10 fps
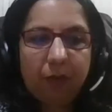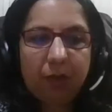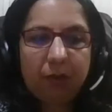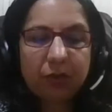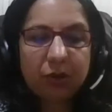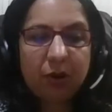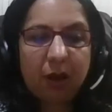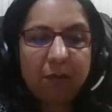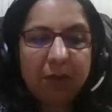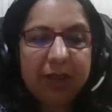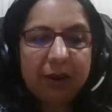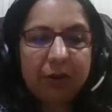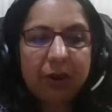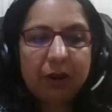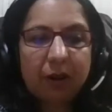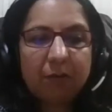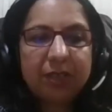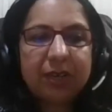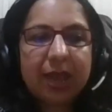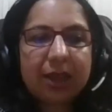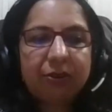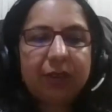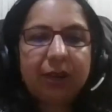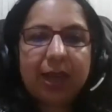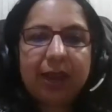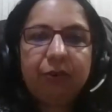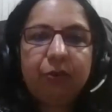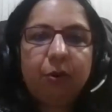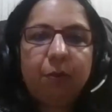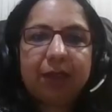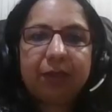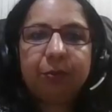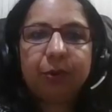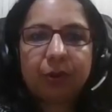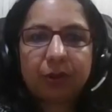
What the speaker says: so normally, in a normal scenario, they like to go by the book.